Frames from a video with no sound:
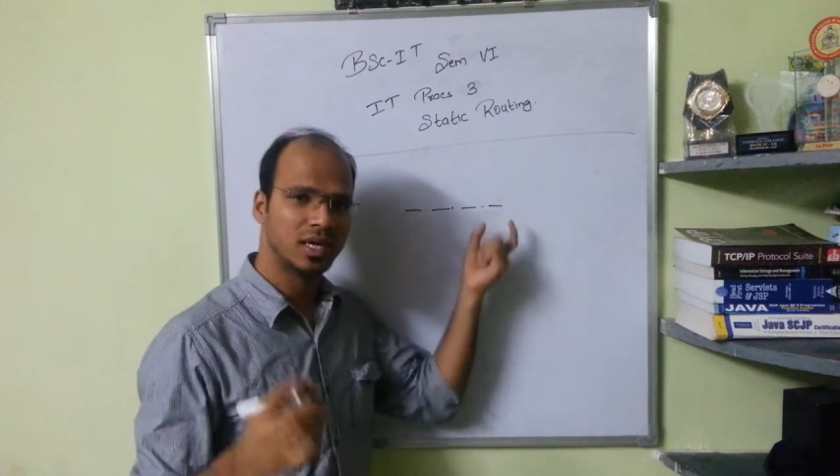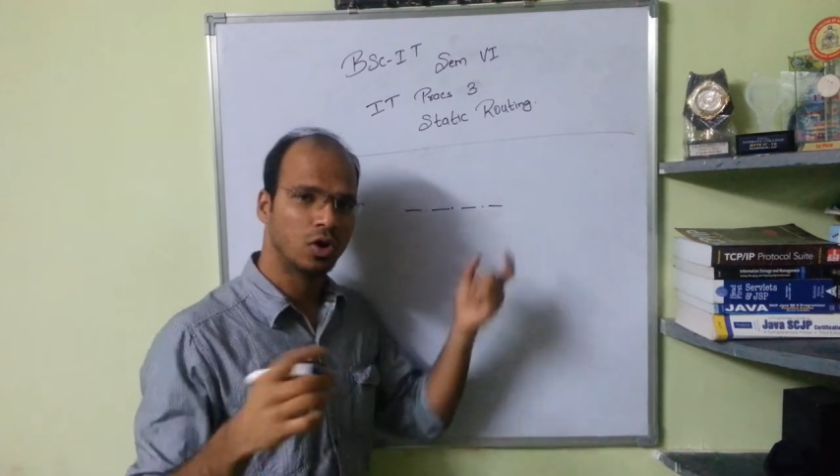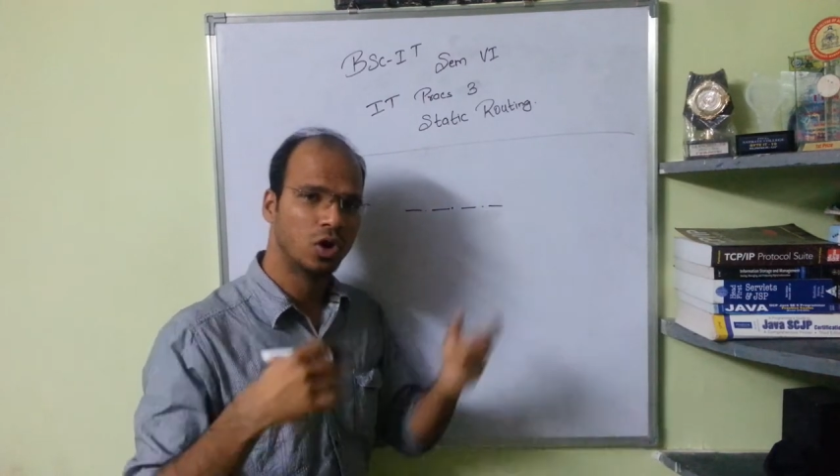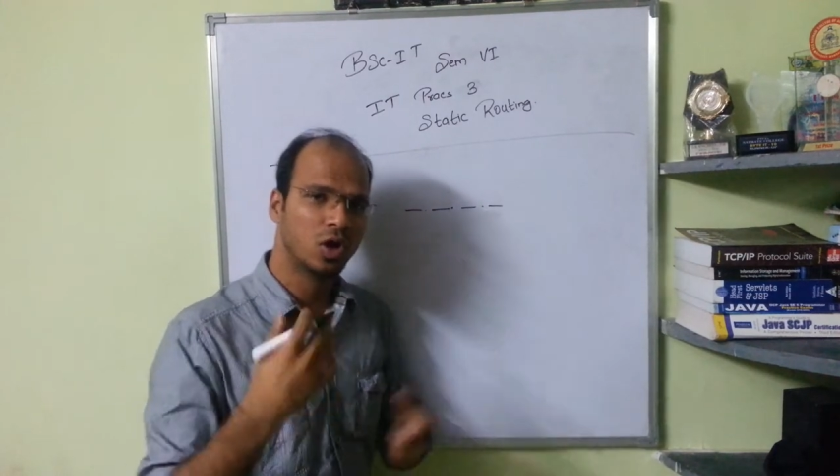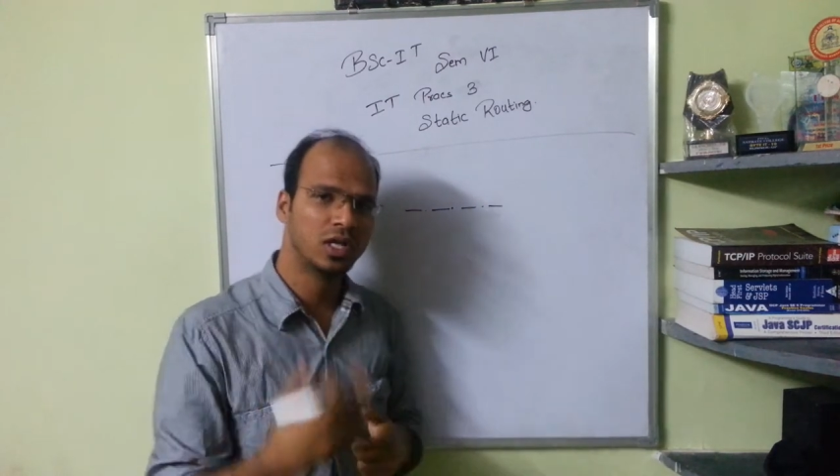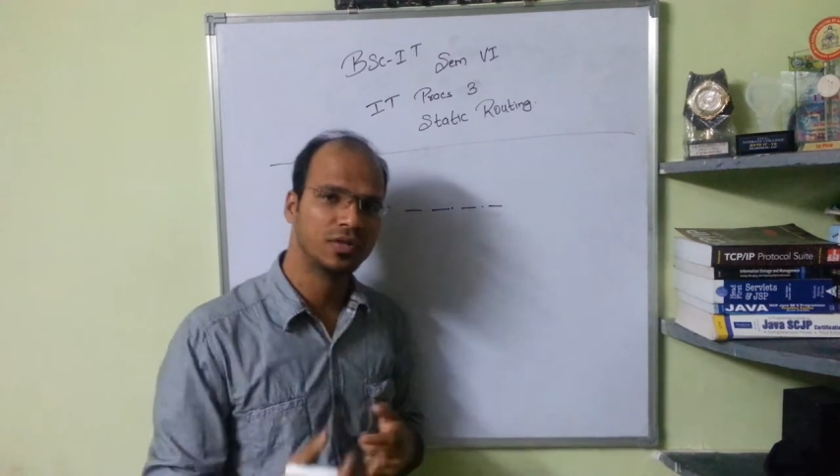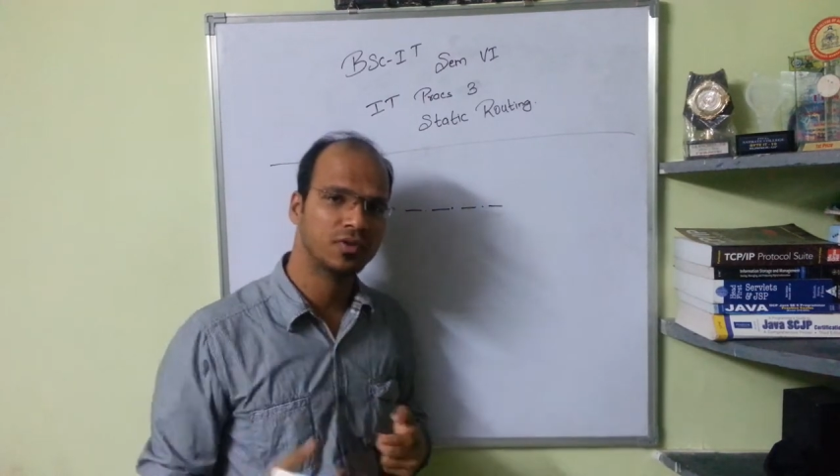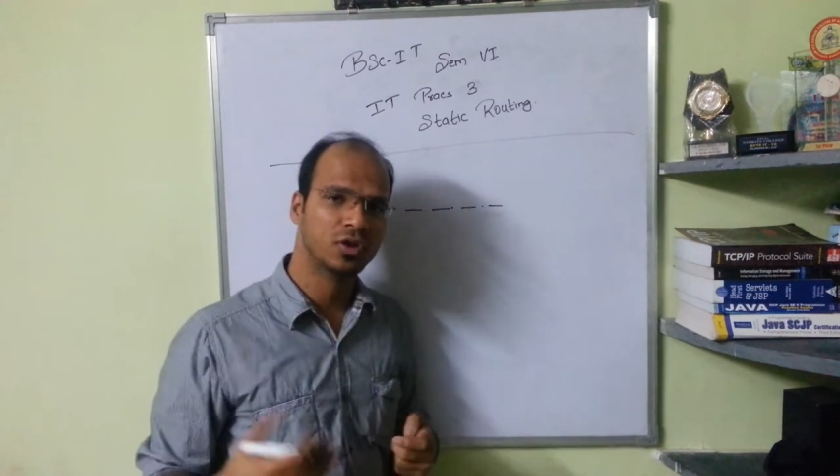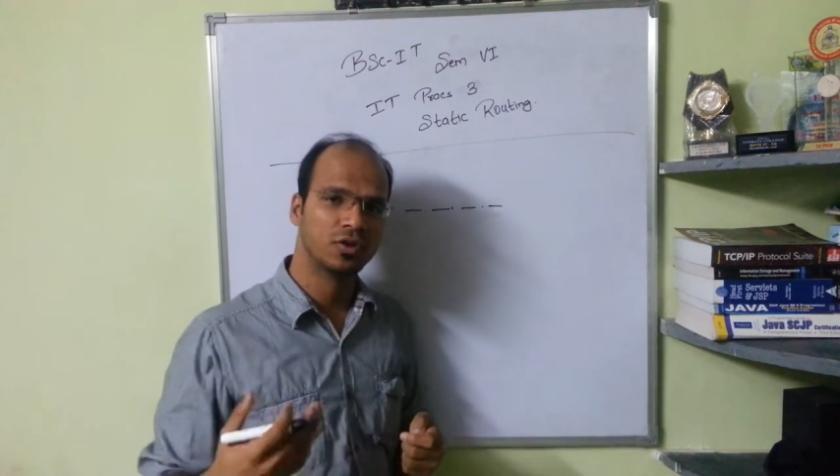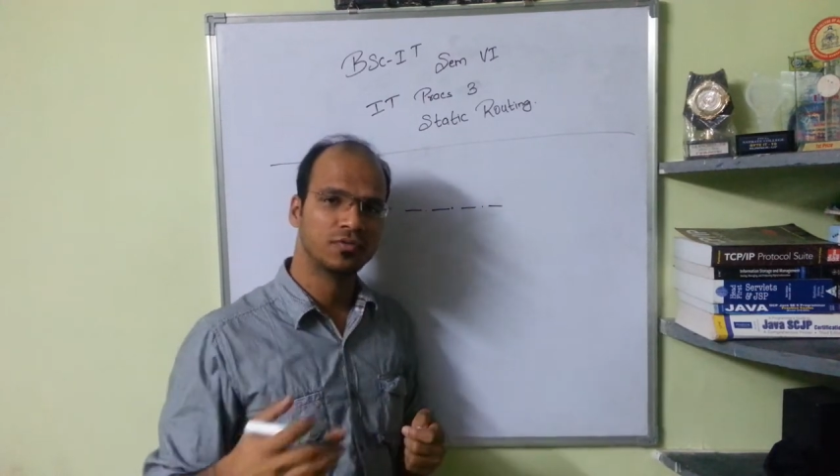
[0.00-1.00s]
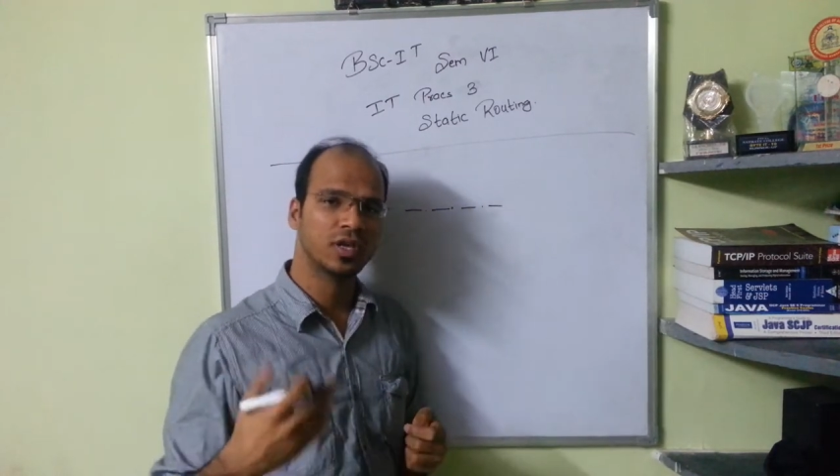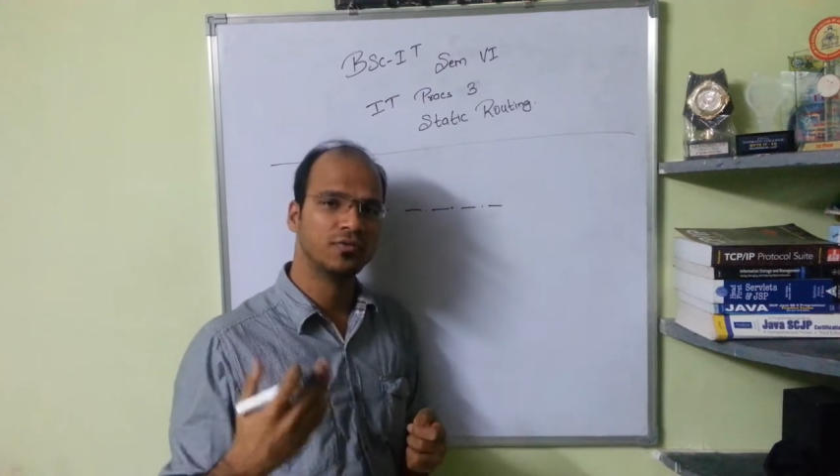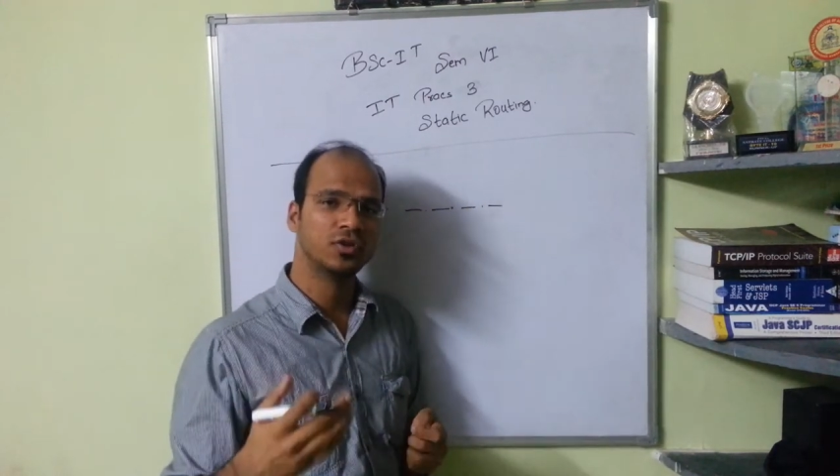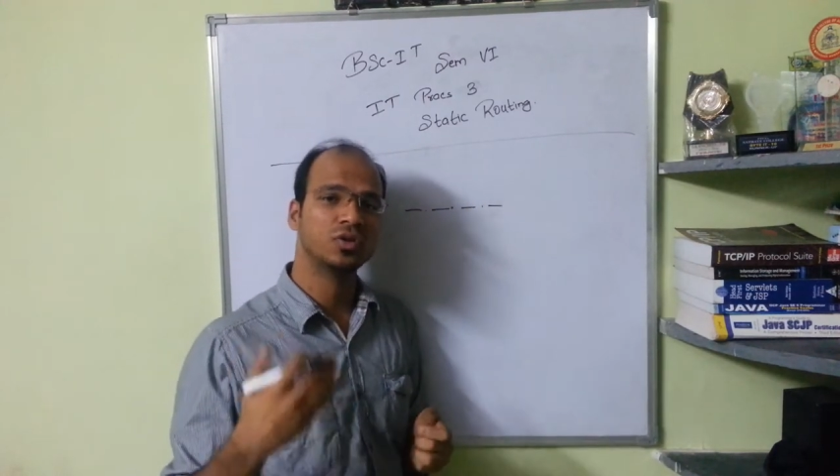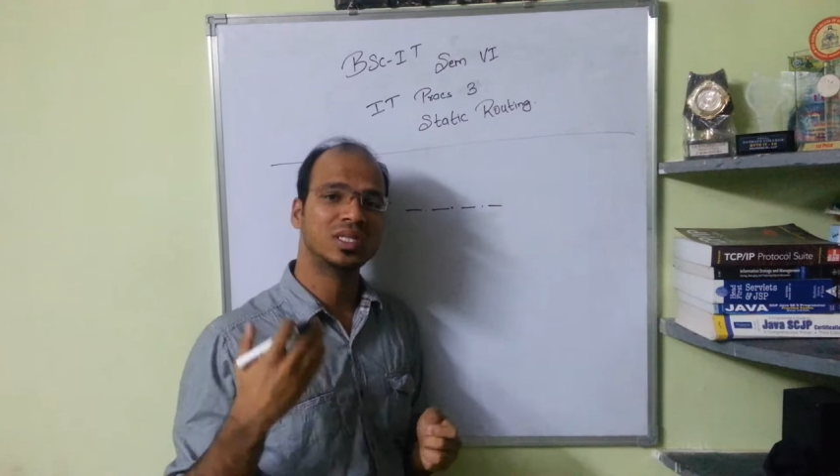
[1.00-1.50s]
Overall, it will
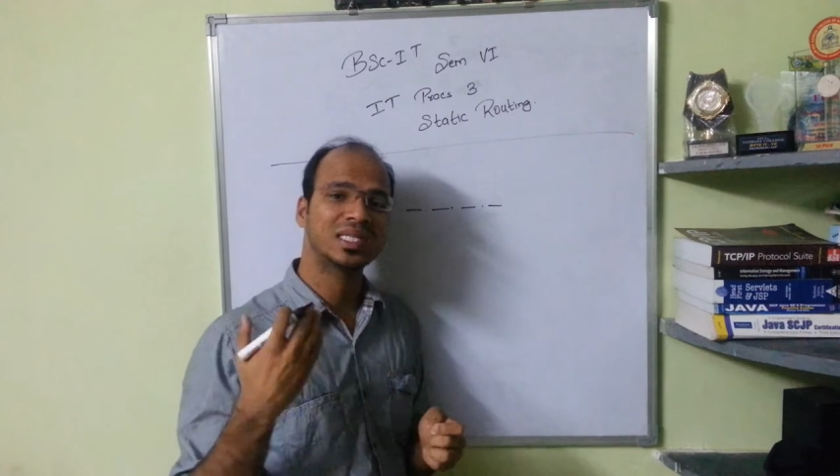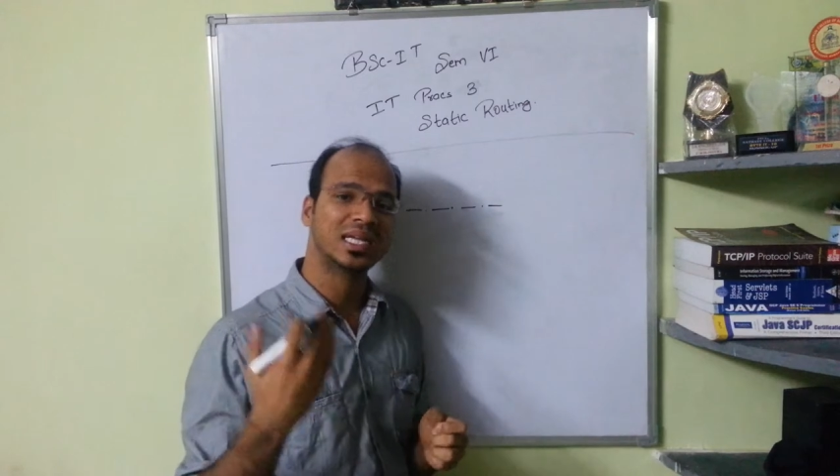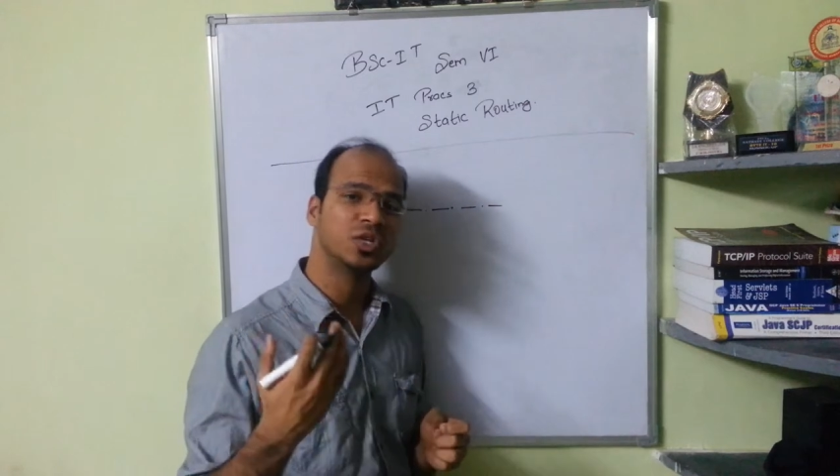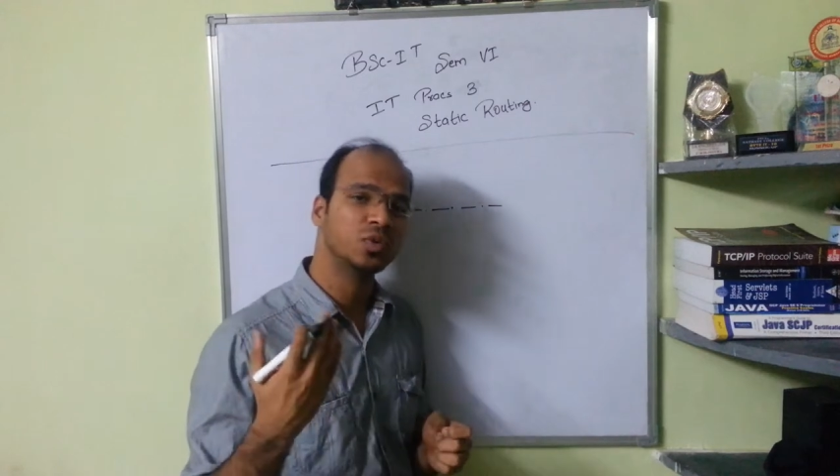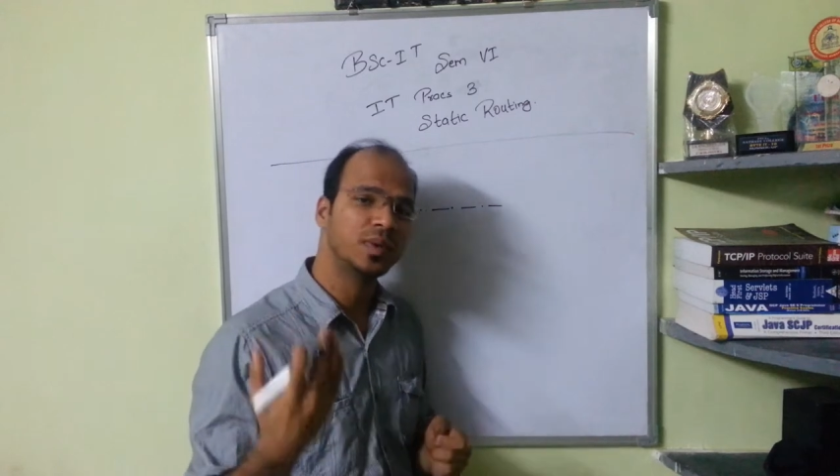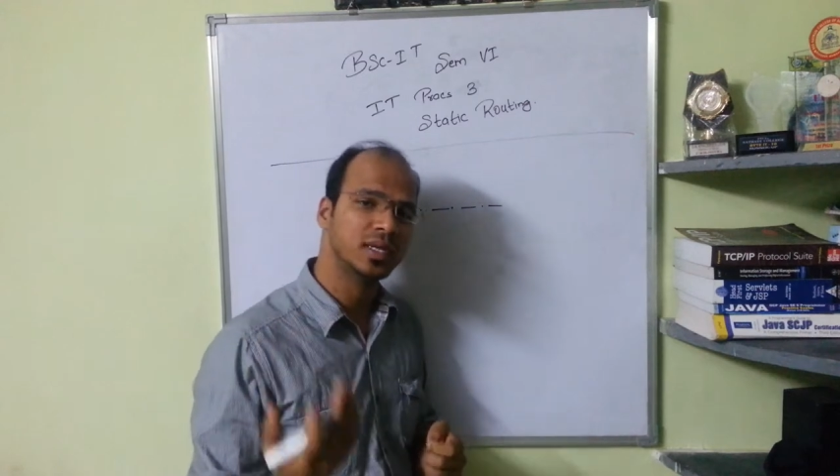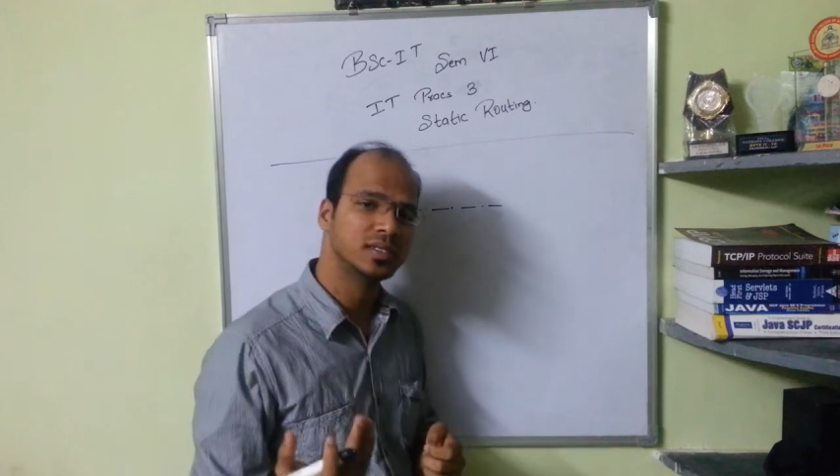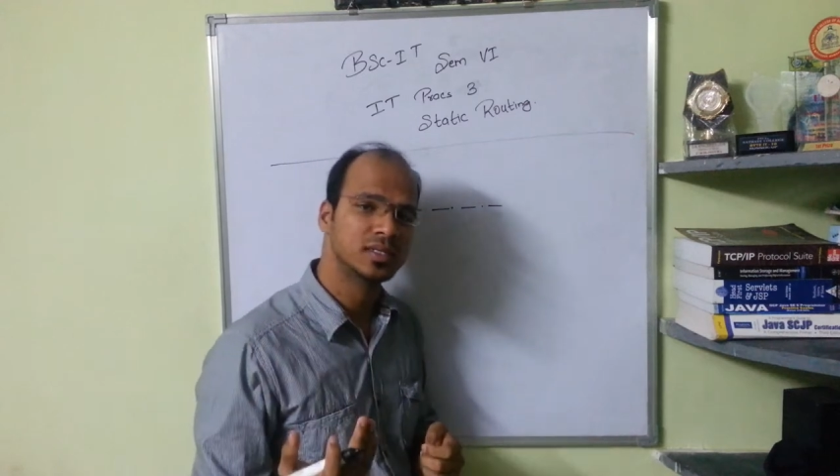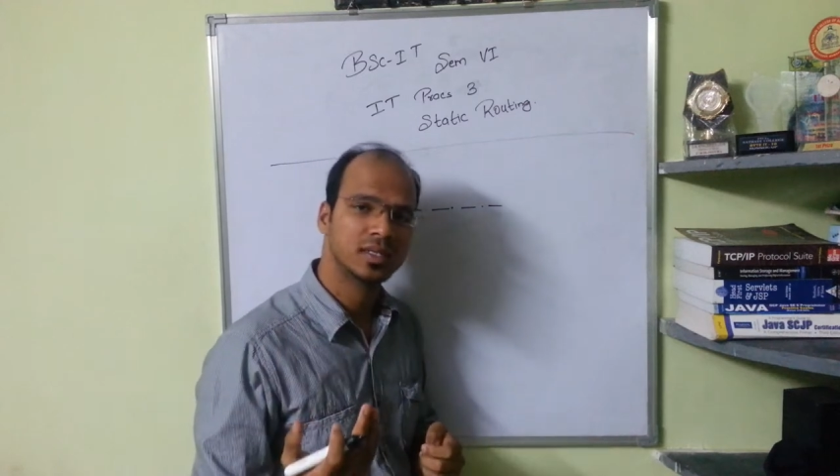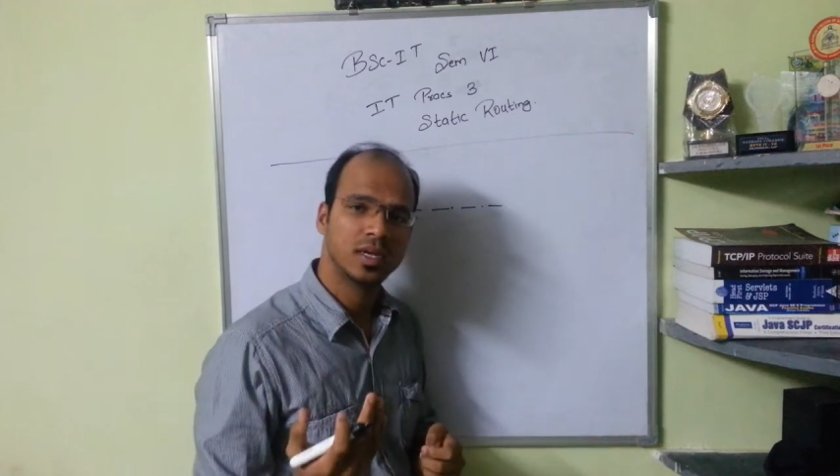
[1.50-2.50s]
give you 32 bits.